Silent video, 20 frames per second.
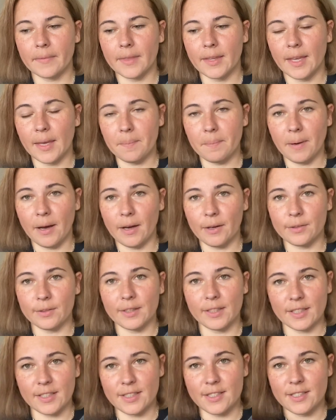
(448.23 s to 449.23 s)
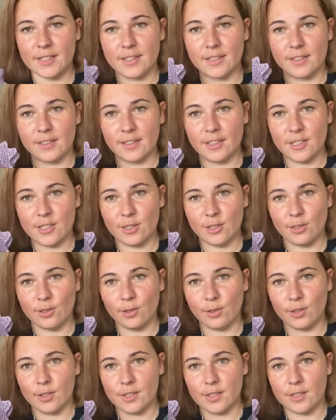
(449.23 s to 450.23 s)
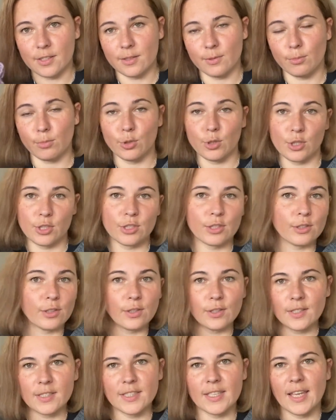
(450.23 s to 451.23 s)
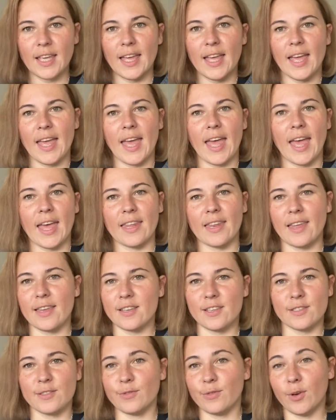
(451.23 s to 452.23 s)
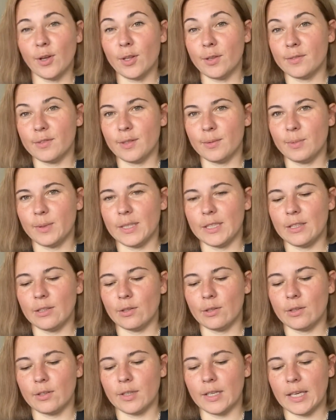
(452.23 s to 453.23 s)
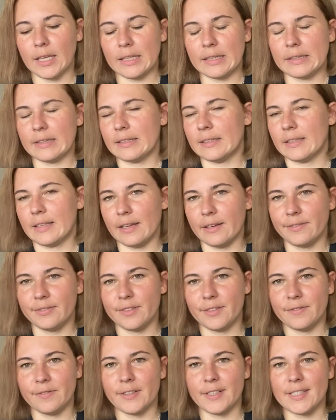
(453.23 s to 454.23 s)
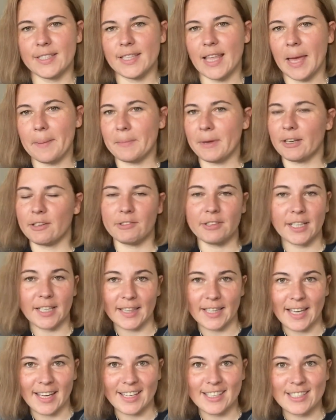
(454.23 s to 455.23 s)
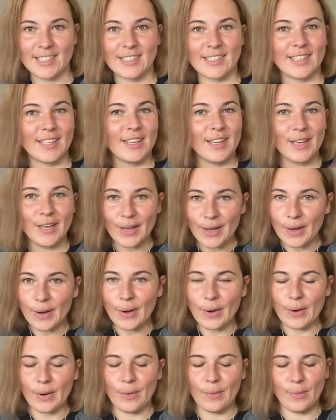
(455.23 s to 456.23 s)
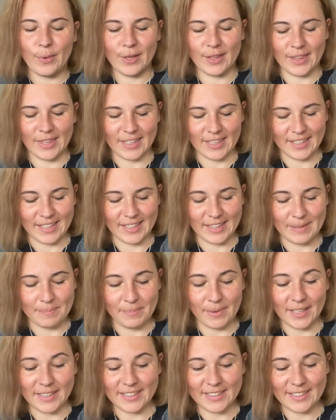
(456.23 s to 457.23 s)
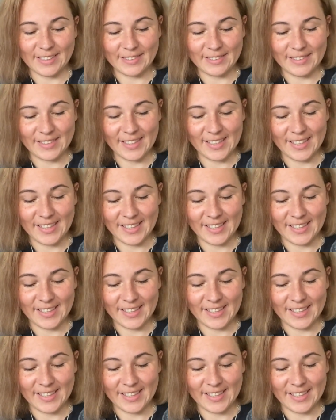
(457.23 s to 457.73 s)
about this dishcloth, washcloth, and I just followed the video, and after first time I realized what the pattern